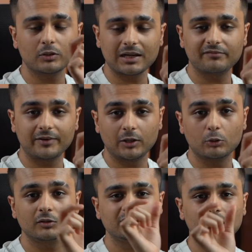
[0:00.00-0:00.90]
that
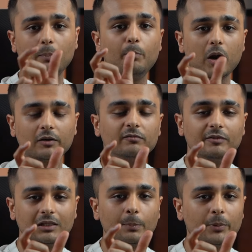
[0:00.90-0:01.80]
video a button
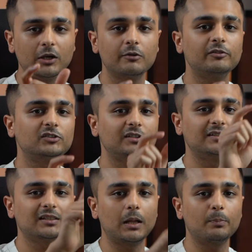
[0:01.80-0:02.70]
will appear which
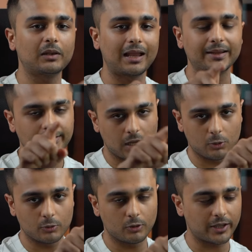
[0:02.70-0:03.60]
says apply
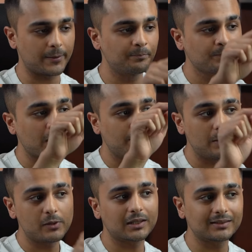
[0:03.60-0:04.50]
now. Okay.
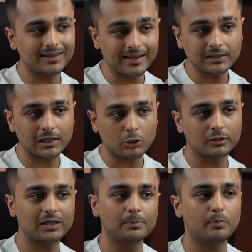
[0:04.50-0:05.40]
People can then click
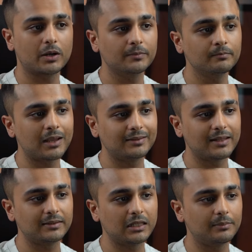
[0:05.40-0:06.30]
on that button, and
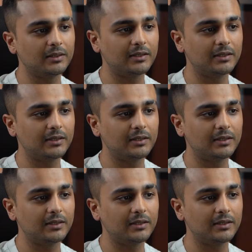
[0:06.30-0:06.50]
then they'll be